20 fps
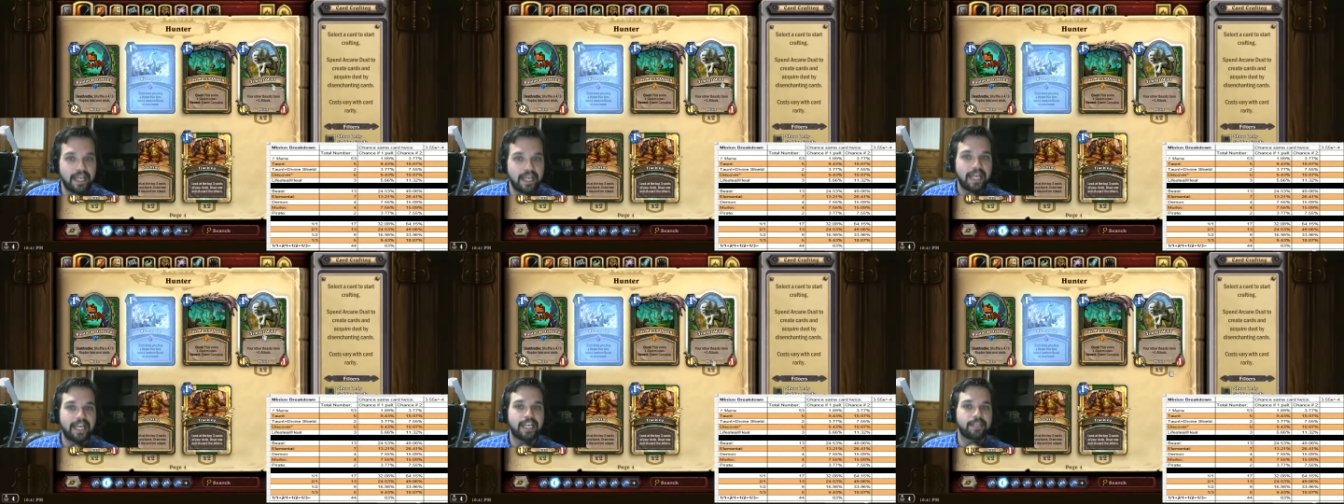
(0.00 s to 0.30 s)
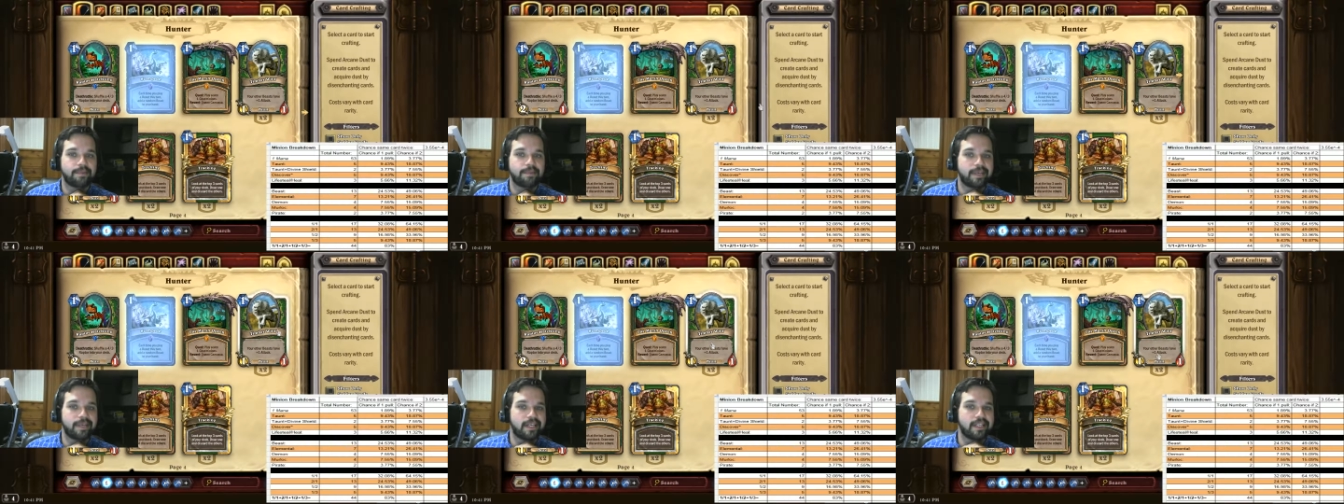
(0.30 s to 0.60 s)
is
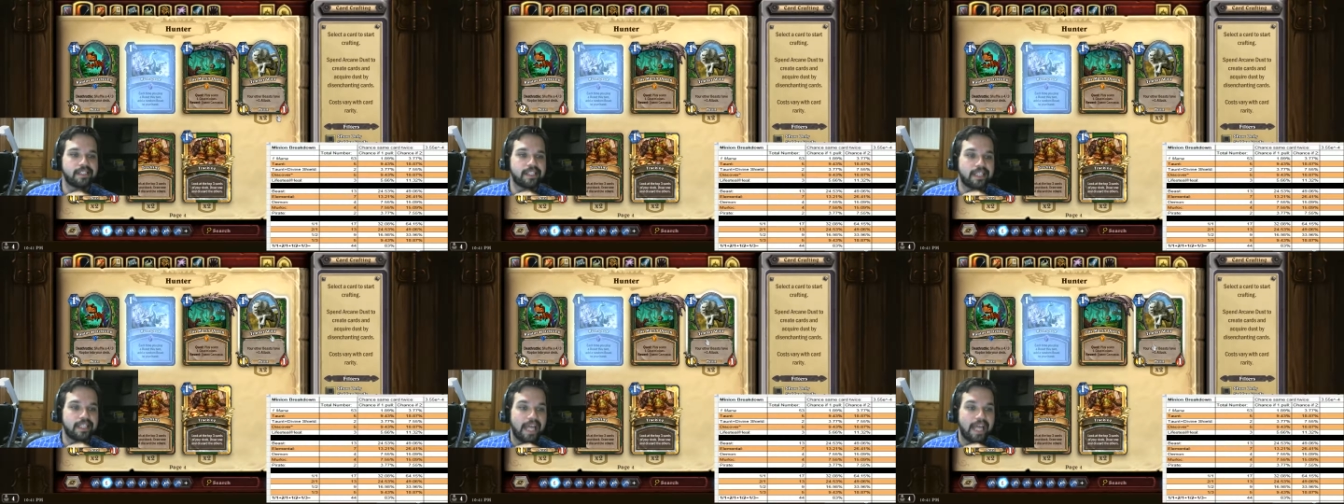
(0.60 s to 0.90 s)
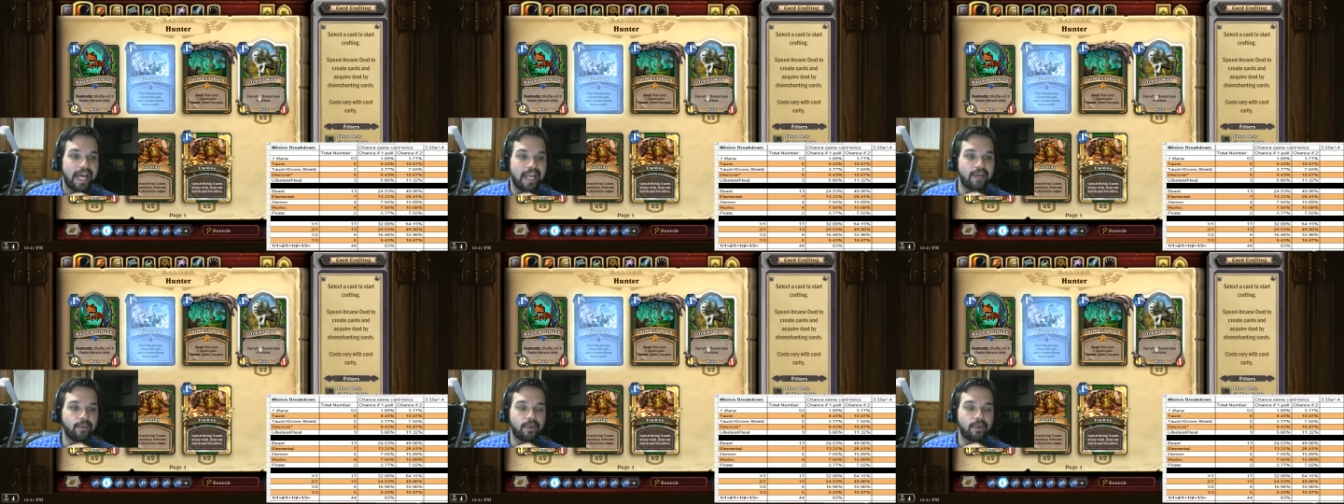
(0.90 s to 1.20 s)
because
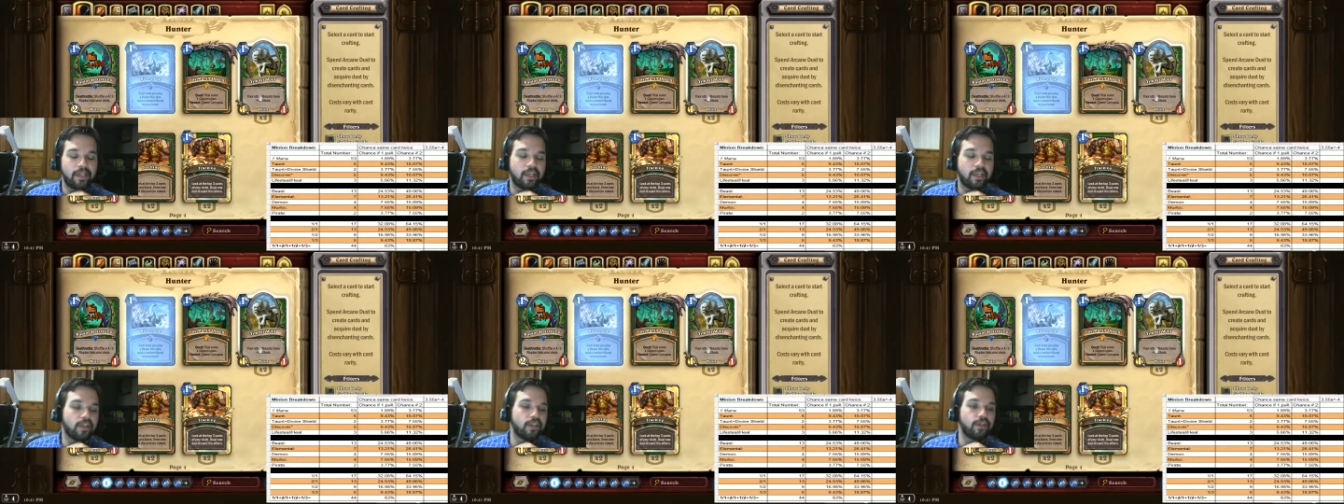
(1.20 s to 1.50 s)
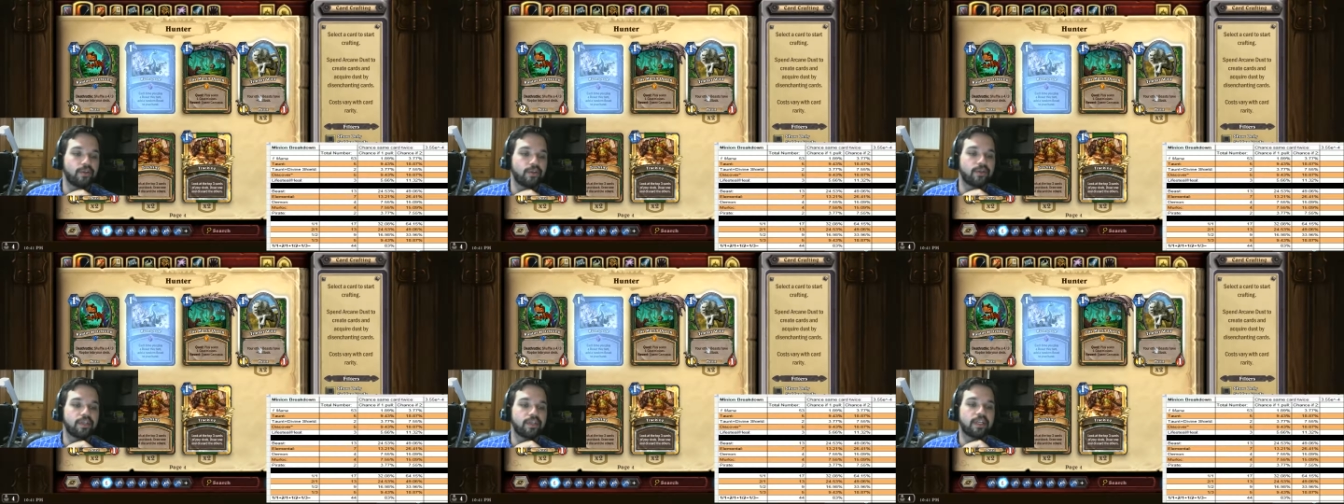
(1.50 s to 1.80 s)
then it will
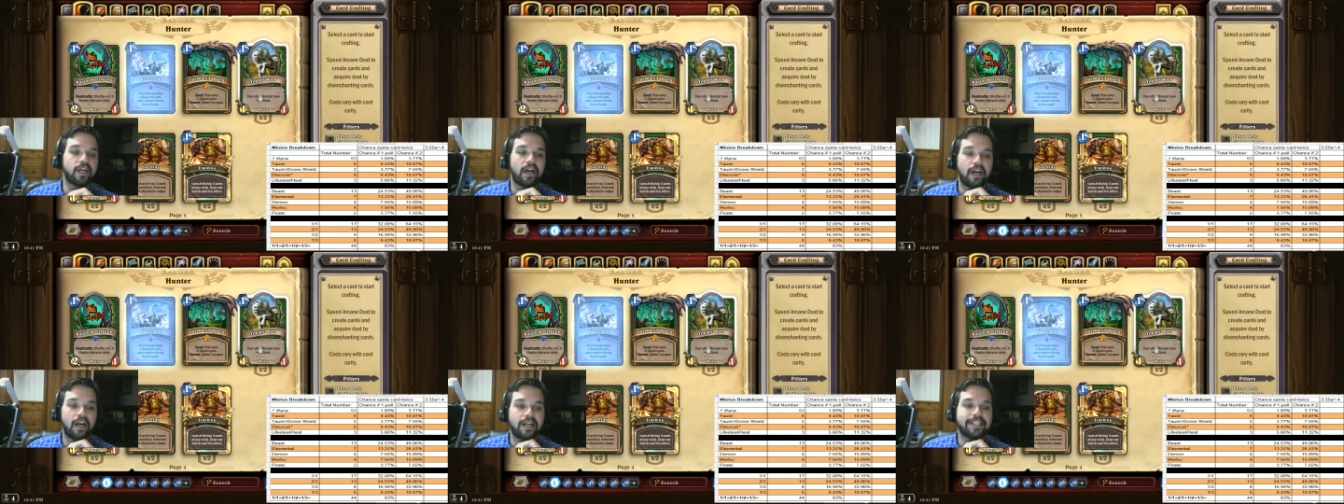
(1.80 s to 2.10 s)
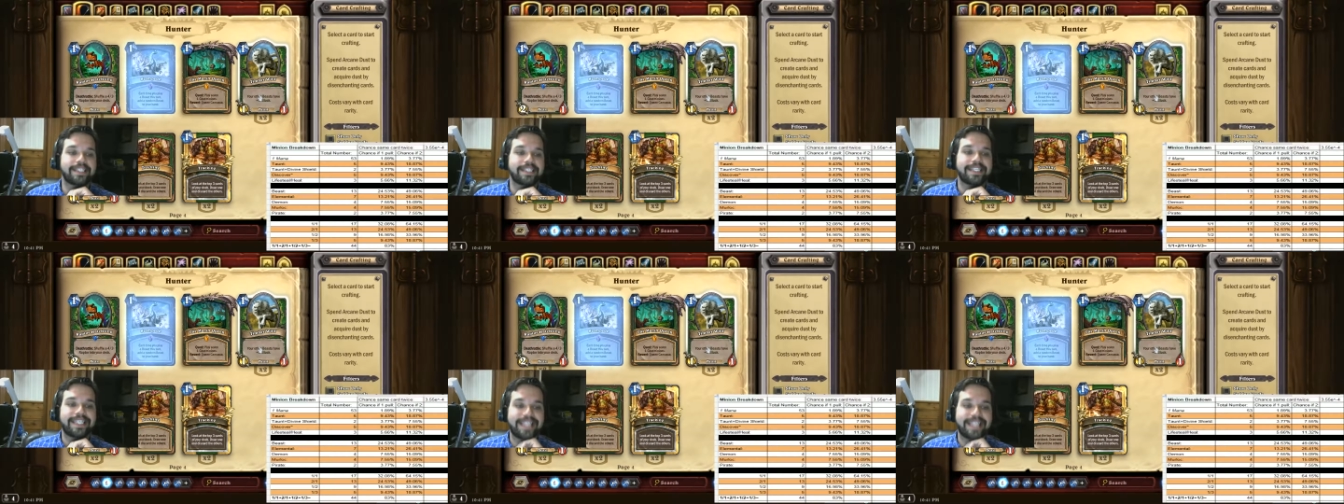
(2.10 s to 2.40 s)
include
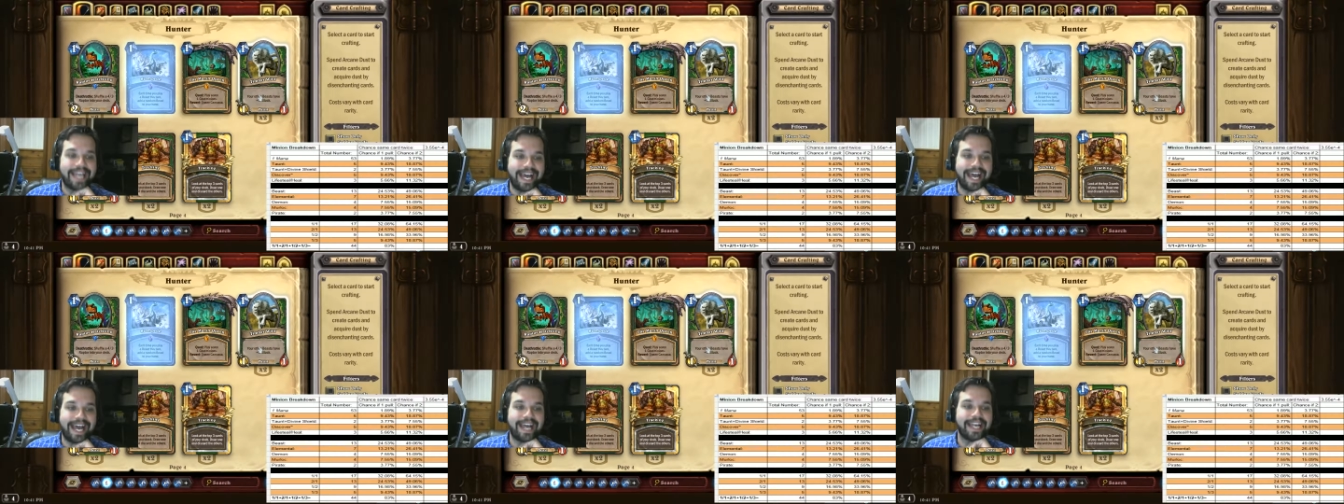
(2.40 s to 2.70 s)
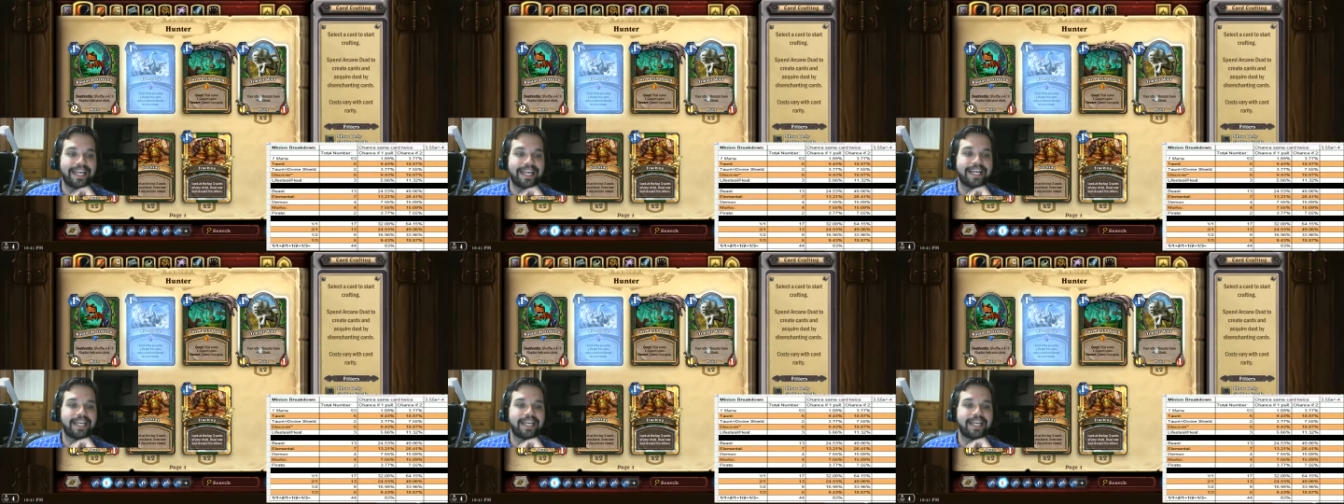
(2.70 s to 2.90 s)
cards not